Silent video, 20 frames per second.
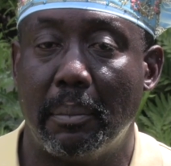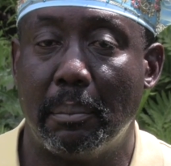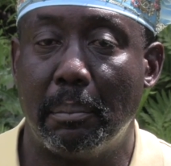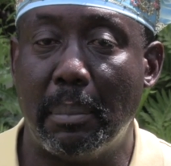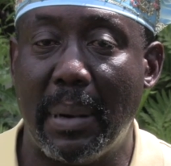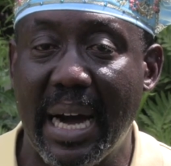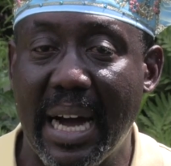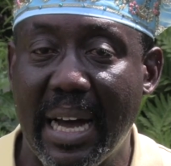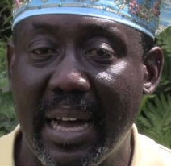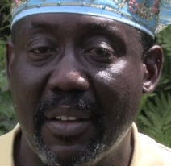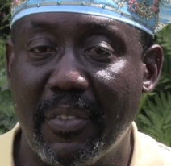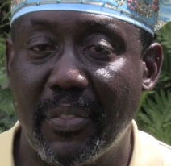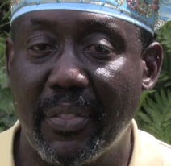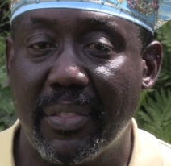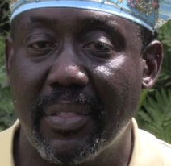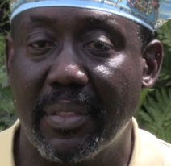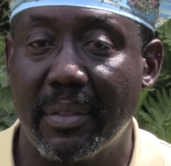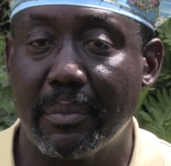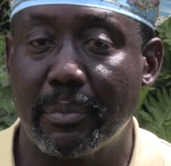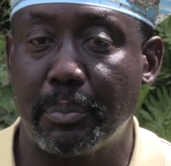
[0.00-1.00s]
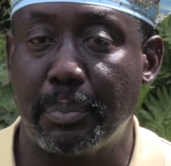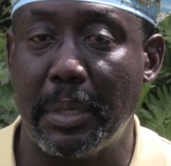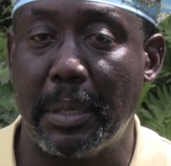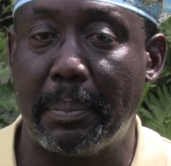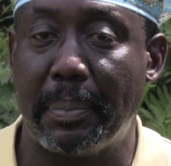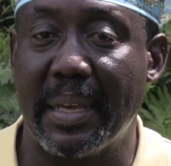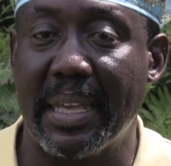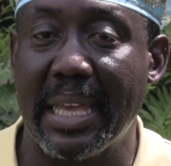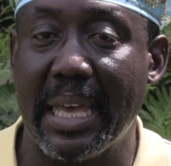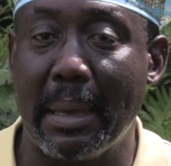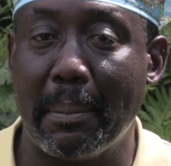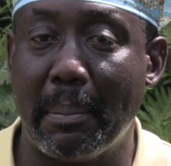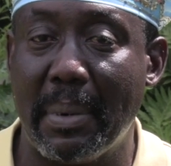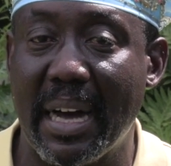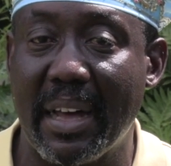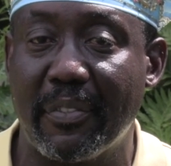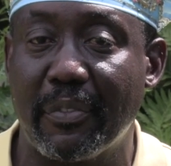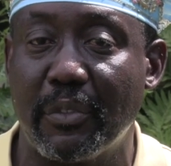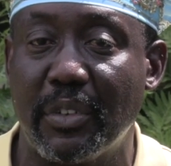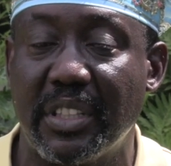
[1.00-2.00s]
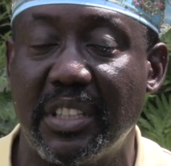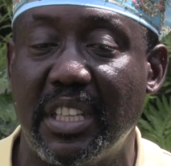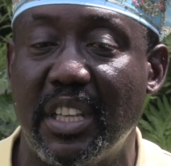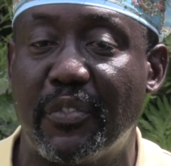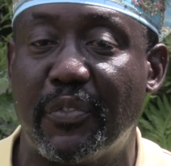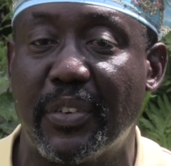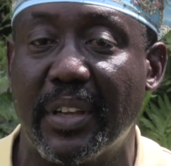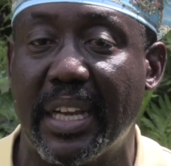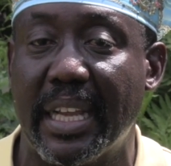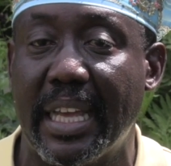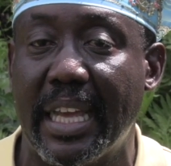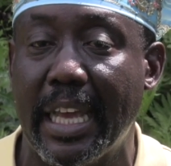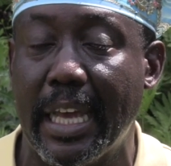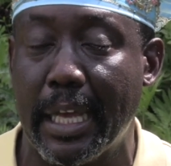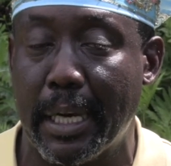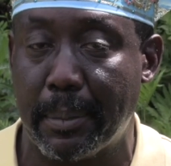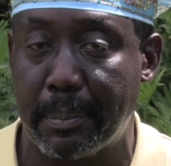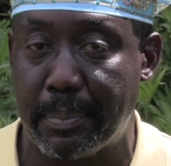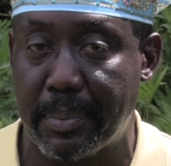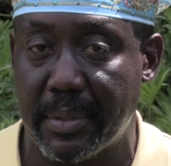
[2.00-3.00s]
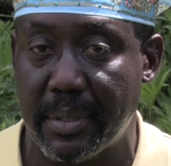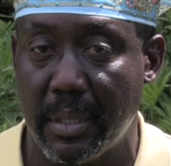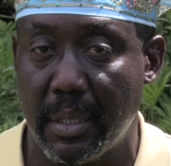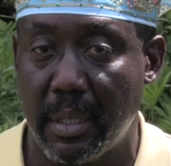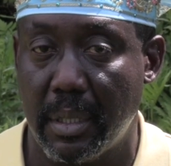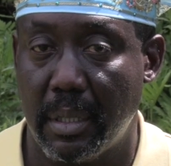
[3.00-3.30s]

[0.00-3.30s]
bath, prepare a bath with different herbs.